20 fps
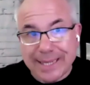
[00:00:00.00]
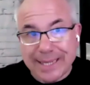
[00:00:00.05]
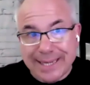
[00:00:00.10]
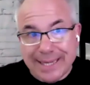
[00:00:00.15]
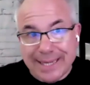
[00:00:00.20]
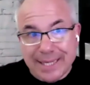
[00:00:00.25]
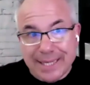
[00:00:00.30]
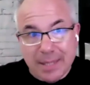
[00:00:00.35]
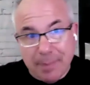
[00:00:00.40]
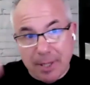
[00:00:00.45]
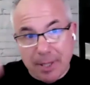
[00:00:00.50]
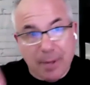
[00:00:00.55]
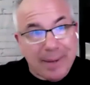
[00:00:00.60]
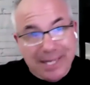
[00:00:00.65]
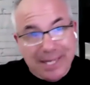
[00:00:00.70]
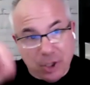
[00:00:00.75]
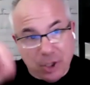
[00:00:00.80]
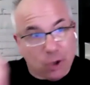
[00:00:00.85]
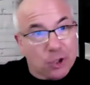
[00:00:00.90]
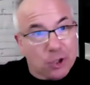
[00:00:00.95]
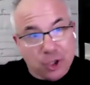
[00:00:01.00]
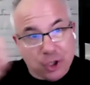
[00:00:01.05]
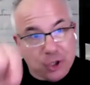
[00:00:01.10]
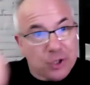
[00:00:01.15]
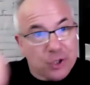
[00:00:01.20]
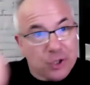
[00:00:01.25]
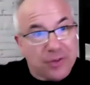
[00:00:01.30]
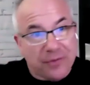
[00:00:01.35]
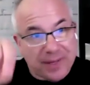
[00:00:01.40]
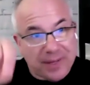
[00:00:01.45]
you better make darn sure
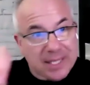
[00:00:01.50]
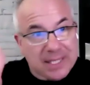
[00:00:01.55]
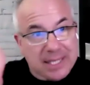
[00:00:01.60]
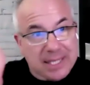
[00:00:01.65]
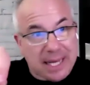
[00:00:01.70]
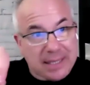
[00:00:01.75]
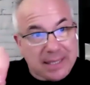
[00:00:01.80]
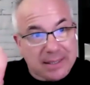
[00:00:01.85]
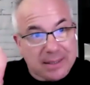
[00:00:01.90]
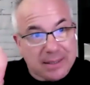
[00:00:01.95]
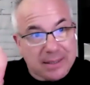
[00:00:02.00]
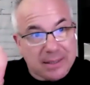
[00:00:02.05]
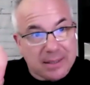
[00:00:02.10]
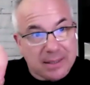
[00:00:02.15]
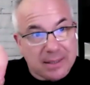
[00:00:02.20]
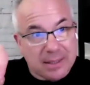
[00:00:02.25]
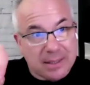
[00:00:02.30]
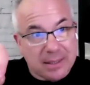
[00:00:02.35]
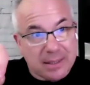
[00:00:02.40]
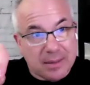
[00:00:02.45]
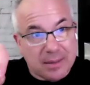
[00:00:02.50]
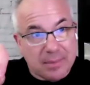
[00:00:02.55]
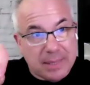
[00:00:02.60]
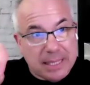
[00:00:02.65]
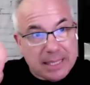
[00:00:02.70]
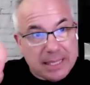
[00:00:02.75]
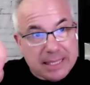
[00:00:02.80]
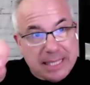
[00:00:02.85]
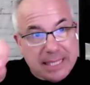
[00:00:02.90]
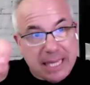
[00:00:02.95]
you fix that
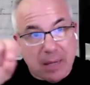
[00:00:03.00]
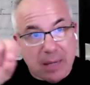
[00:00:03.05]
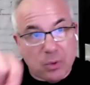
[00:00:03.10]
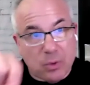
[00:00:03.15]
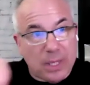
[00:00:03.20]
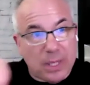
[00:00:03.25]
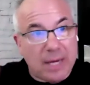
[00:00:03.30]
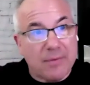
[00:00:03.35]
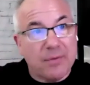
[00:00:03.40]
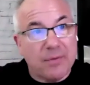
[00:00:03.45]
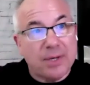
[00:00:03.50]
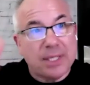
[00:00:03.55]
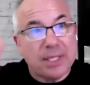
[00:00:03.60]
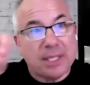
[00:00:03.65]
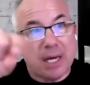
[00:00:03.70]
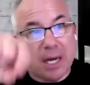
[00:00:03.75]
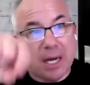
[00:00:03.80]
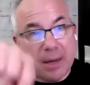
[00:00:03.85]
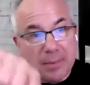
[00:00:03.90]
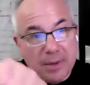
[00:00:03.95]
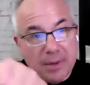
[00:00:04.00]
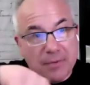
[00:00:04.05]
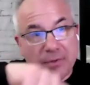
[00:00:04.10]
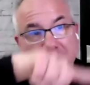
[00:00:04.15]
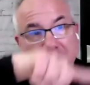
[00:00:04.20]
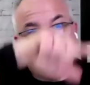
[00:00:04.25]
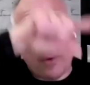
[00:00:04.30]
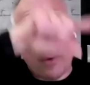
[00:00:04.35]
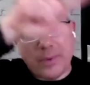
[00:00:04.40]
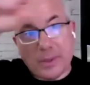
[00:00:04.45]
because that will every time the
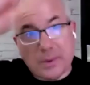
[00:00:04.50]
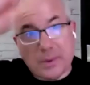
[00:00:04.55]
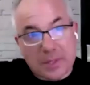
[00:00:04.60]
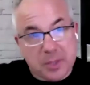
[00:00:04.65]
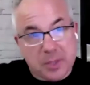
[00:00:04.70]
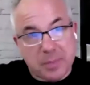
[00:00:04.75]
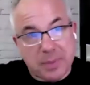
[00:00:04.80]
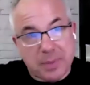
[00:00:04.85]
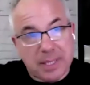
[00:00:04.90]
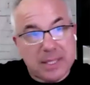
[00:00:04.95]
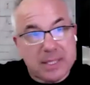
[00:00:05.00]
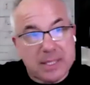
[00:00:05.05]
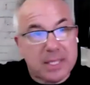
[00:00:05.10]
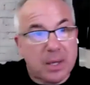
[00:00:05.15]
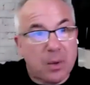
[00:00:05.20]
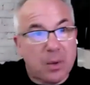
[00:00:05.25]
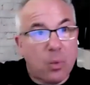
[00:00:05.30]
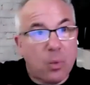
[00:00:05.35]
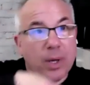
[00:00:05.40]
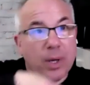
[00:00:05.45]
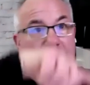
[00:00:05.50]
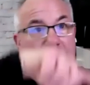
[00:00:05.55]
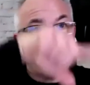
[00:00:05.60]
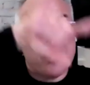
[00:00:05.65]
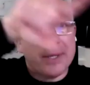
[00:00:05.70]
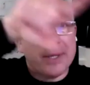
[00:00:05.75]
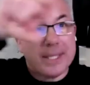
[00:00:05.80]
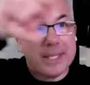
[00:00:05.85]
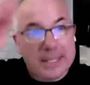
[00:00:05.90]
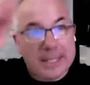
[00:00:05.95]
flywheel spins that one
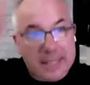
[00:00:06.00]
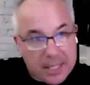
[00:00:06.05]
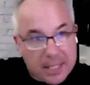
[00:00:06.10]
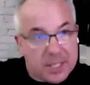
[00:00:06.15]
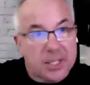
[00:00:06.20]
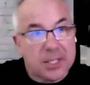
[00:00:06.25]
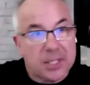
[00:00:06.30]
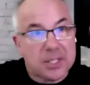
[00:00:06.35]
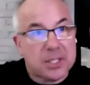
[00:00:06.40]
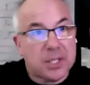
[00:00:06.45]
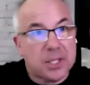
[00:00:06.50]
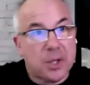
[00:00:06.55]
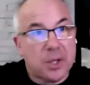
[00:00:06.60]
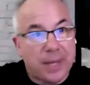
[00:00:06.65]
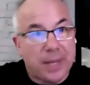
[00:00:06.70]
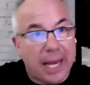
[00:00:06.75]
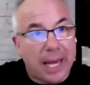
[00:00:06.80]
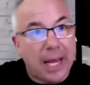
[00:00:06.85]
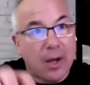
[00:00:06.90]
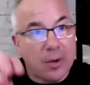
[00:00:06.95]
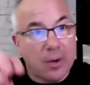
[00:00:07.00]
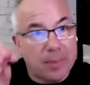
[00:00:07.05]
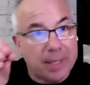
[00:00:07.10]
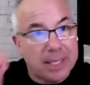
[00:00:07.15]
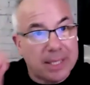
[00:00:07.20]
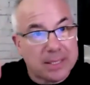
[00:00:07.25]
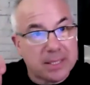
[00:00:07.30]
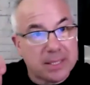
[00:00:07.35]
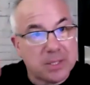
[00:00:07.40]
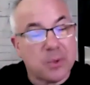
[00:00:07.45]
area it's going to slow down
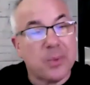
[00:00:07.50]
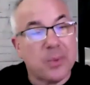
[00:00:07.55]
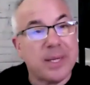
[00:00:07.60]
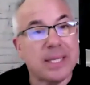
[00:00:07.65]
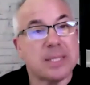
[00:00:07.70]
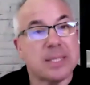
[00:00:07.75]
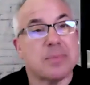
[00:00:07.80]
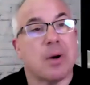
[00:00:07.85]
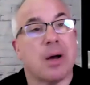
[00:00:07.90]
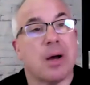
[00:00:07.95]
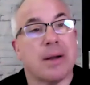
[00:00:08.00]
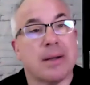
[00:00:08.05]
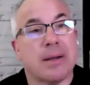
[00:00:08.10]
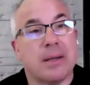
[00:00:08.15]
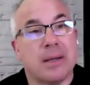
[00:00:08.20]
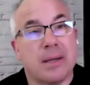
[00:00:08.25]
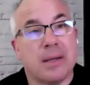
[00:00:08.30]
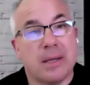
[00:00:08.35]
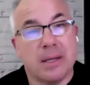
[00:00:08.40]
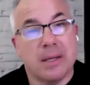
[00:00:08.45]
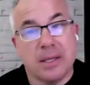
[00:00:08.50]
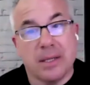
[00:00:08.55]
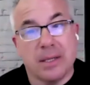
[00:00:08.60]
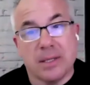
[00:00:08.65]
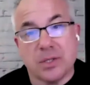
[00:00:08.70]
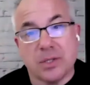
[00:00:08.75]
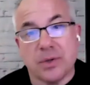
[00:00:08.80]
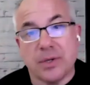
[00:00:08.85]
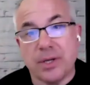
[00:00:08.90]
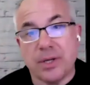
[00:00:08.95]
because it's a weak spot
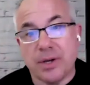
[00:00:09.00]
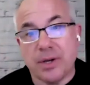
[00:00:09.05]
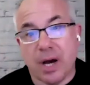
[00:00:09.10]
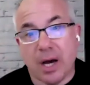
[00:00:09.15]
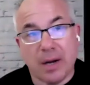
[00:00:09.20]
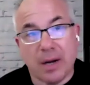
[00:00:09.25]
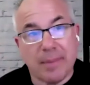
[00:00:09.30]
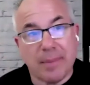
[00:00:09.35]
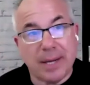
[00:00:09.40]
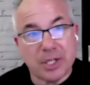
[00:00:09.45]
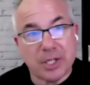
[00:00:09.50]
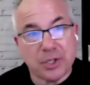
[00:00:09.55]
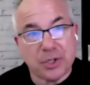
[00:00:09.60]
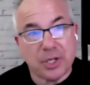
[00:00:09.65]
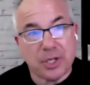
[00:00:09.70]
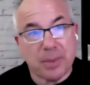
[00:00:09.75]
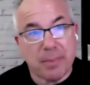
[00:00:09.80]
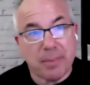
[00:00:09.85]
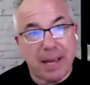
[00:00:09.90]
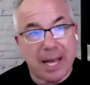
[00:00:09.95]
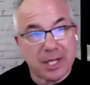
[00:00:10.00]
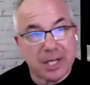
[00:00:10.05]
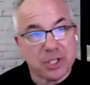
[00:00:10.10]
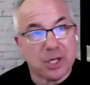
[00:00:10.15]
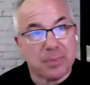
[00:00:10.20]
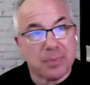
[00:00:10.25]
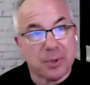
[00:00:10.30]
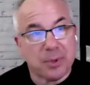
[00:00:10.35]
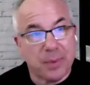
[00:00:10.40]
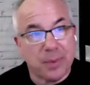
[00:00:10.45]
so you got to make sure you patch
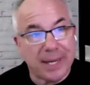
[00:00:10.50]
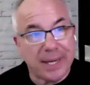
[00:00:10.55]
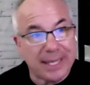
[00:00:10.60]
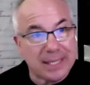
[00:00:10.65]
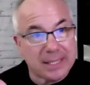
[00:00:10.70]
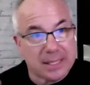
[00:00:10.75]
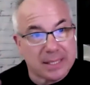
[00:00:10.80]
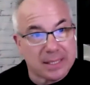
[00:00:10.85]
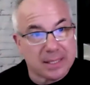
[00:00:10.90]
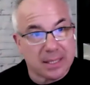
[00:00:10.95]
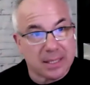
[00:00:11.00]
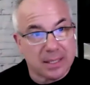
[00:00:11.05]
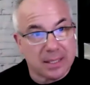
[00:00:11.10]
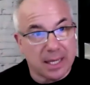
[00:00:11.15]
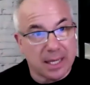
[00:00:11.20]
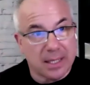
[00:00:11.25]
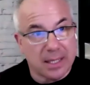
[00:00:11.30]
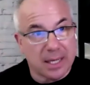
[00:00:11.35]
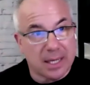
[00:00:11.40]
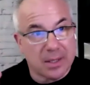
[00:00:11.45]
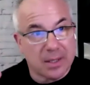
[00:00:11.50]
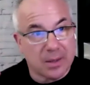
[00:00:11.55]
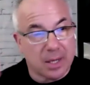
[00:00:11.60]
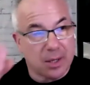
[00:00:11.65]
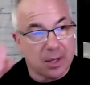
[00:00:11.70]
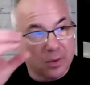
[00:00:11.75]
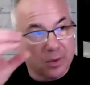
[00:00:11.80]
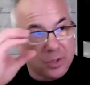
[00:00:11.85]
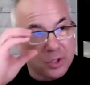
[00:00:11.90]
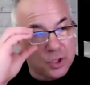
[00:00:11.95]
up your weaknesses and, and and you
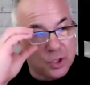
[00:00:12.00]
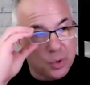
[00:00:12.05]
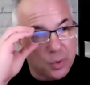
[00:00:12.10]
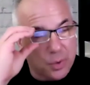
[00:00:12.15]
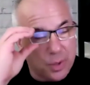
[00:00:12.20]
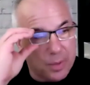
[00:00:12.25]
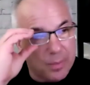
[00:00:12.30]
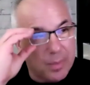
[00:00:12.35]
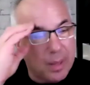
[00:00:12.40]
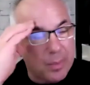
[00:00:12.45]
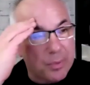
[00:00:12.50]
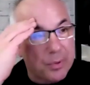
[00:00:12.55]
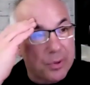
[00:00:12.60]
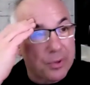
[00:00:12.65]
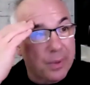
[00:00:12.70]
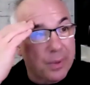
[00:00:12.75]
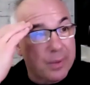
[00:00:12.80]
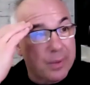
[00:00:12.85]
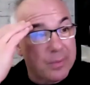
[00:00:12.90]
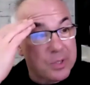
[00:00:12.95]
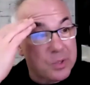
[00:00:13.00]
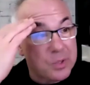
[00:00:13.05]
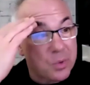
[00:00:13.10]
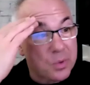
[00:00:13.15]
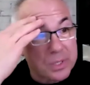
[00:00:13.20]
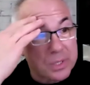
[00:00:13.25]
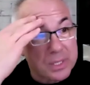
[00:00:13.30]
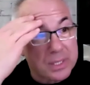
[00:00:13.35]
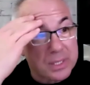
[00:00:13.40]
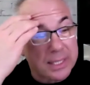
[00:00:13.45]
know shore them up with the right
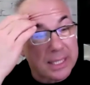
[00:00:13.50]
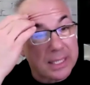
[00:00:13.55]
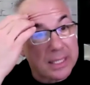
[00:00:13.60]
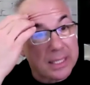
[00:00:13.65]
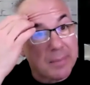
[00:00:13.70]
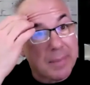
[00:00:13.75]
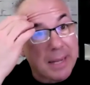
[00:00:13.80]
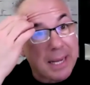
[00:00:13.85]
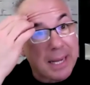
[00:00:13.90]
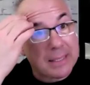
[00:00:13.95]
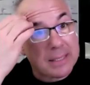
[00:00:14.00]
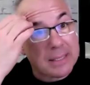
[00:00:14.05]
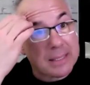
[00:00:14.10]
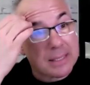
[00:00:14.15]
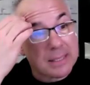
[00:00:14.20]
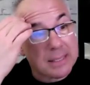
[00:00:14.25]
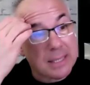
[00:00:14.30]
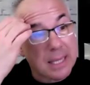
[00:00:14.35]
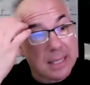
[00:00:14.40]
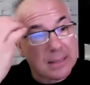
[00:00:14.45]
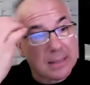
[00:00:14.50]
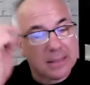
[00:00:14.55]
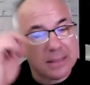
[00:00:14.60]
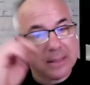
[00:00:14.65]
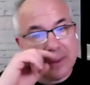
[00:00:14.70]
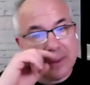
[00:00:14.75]
resources and get them back to success